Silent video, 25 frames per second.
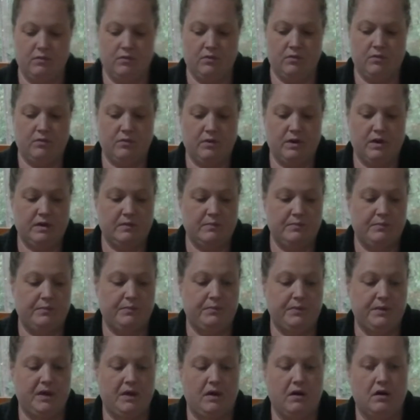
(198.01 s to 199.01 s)
We want to
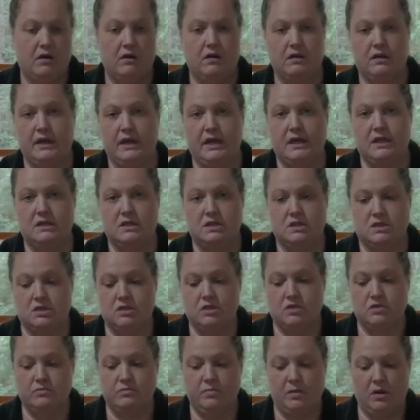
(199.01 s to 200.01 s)
get our clay into
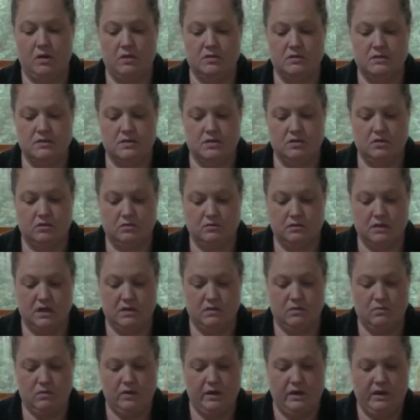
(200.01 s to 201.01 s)
2 balls. So you'll
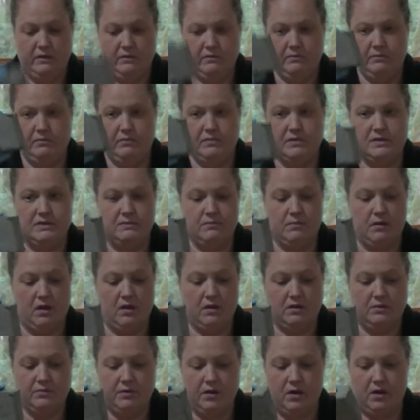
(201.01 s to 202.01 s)
need one
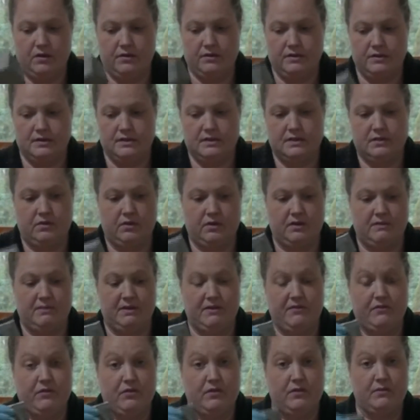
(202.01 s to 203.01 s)
smaller ball. This is going to be
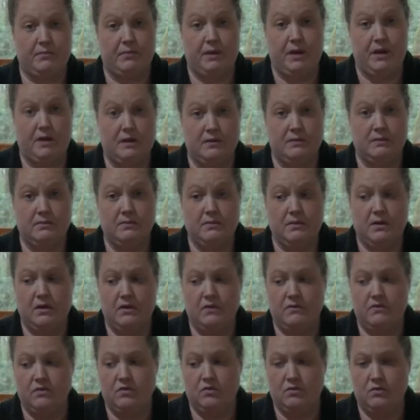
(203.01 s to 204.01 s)
for the bottom
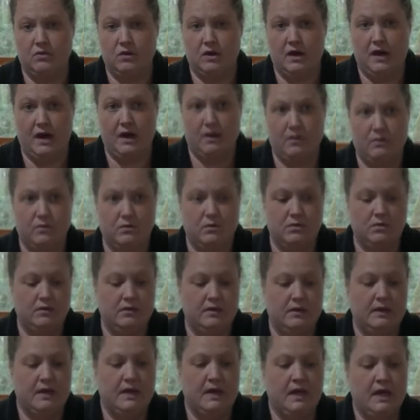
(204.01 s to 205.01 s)
of your owl.
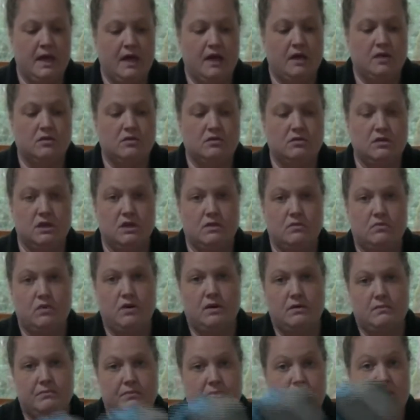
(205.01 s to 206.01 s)
And you need
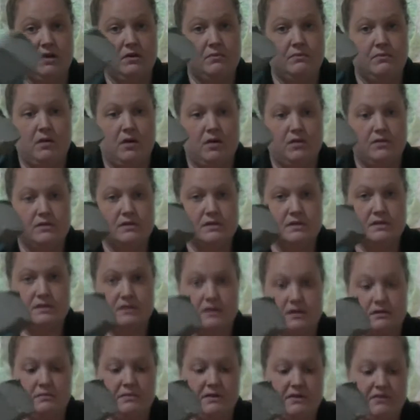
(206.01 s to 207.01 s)
one bigger ball. This is
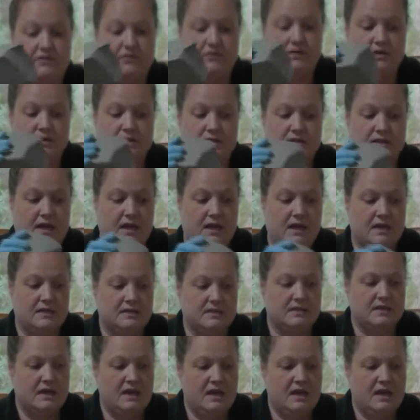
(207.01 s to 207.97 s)
going to be for the sides.